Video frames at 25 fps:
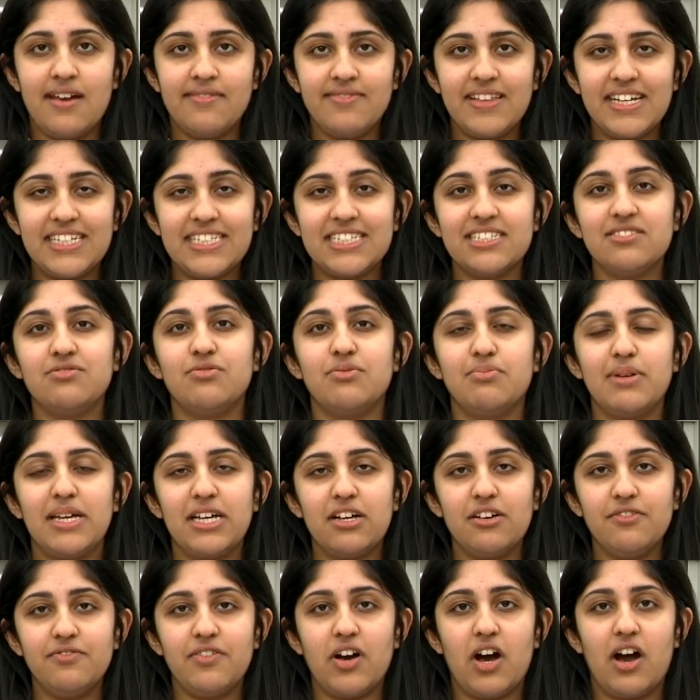This is
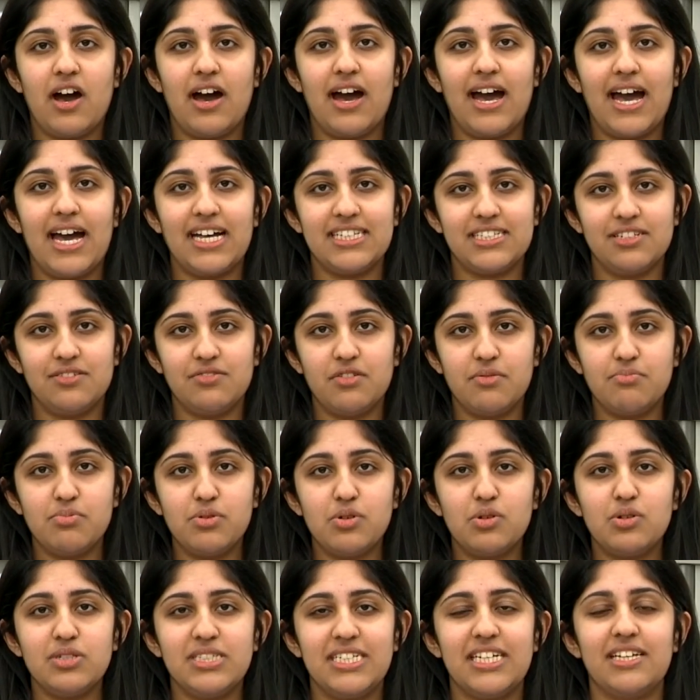Real Farhat
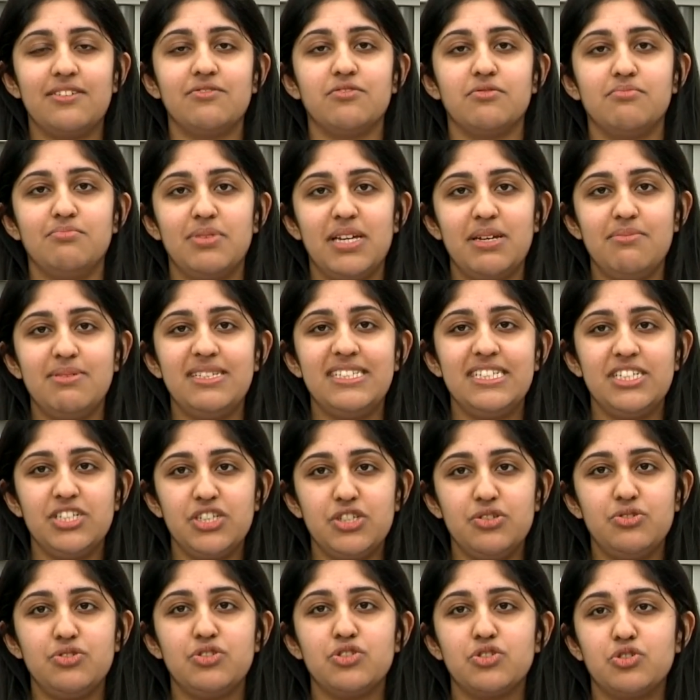reporting from BBC
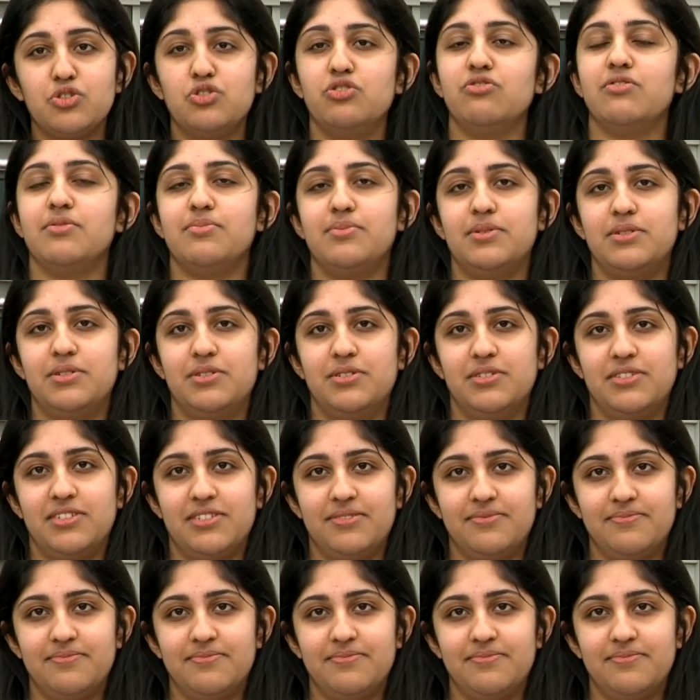News School Report.